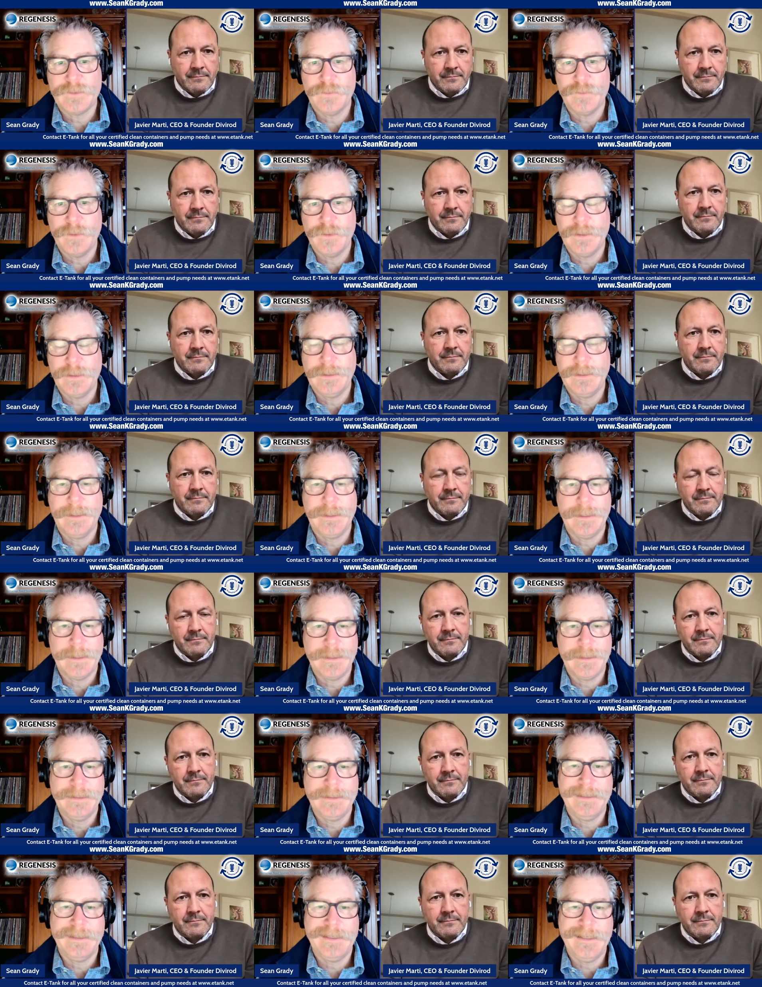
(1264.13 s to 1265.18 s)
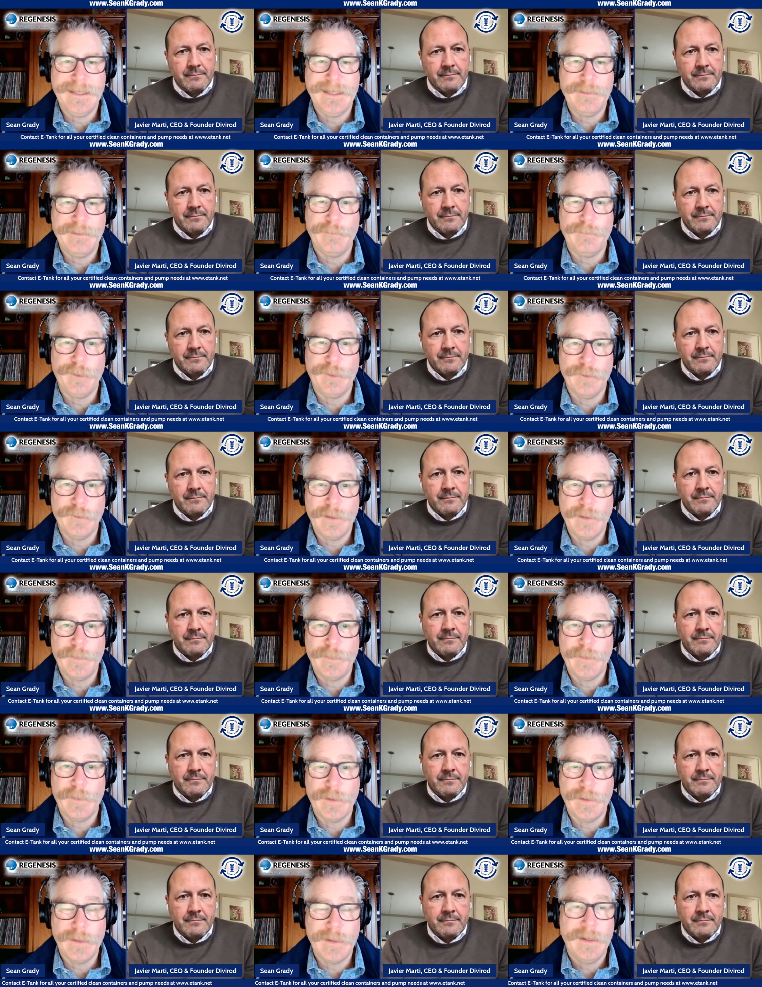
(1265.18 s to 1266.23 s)
Speaker 1: to really kind of like get a grip
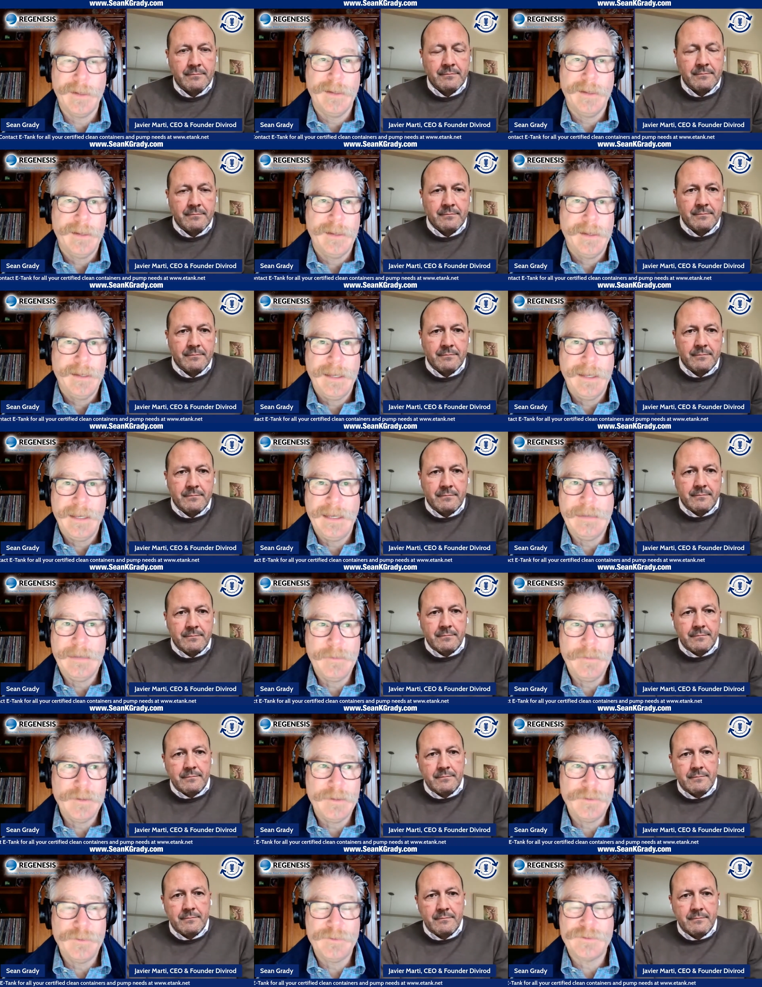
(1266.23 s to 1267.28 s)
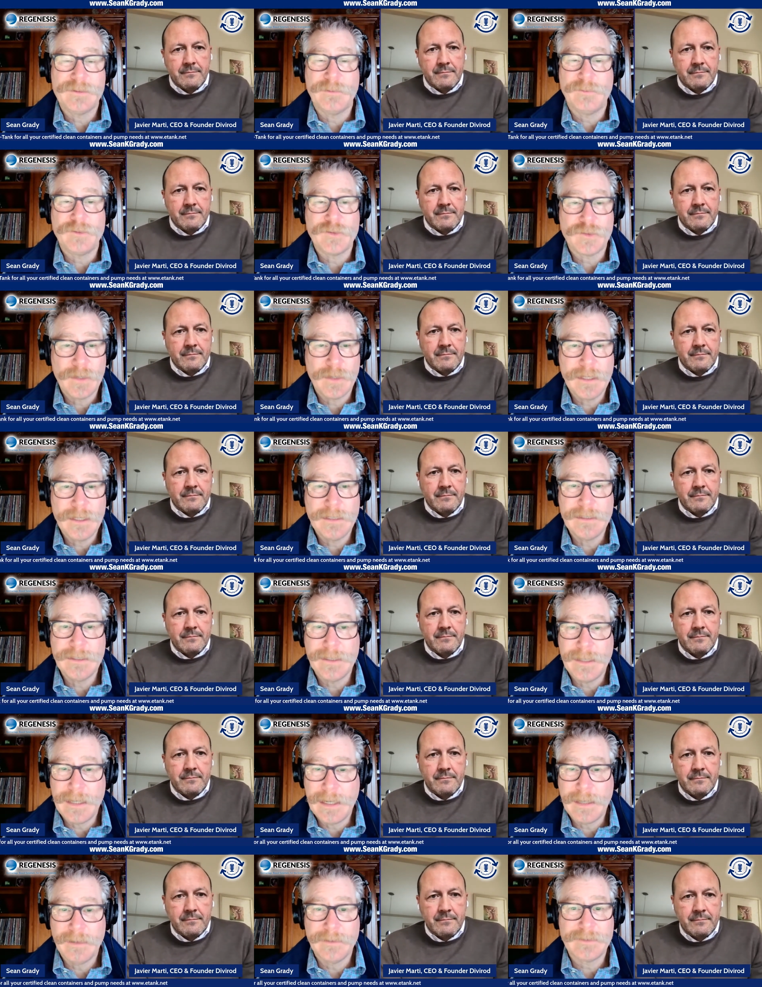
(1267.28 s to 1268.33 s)
on, hey, I'm going to do some trend
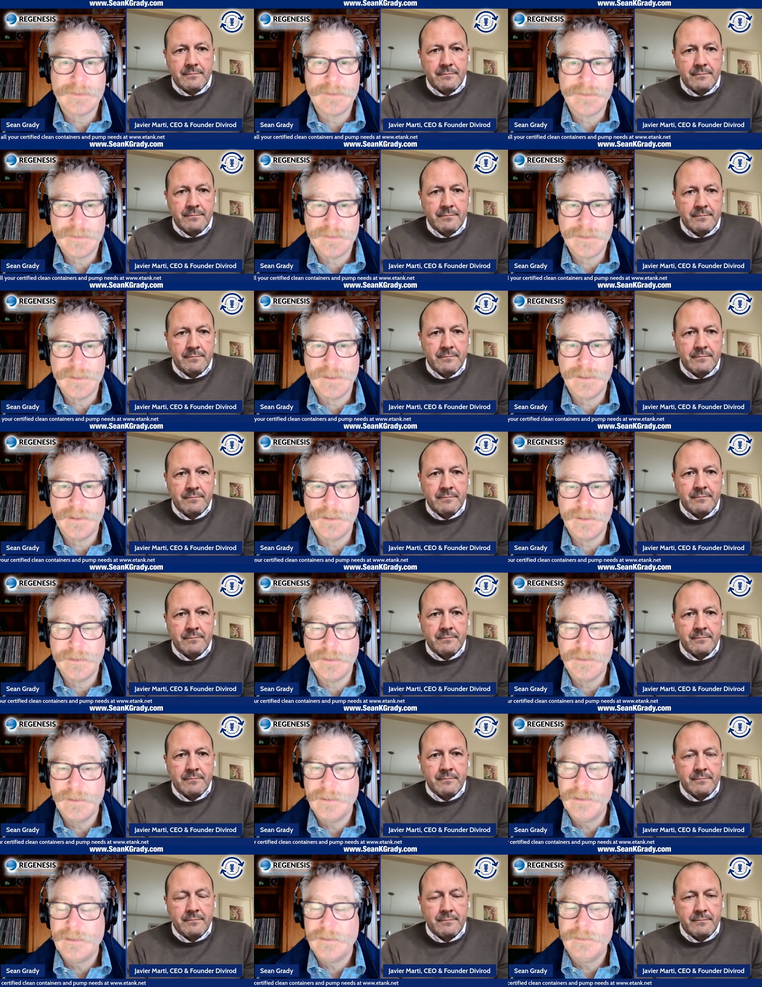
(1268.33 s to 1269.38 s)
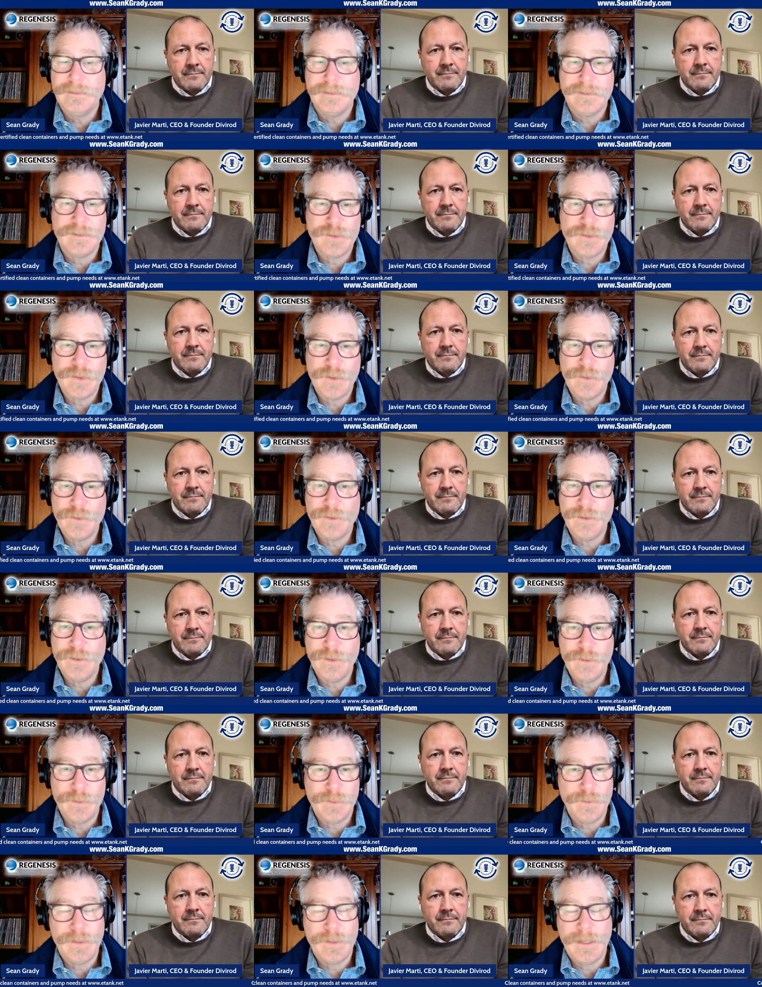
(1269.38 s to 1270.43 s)
analysis here to show
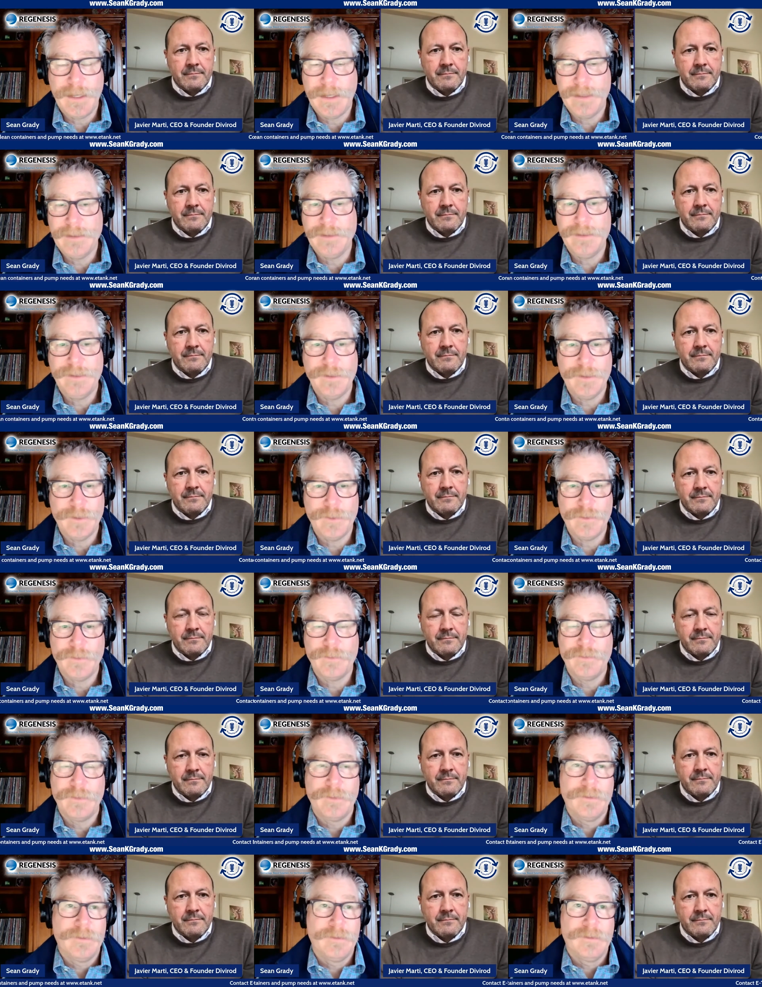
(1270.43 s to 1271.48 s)
you that, you know,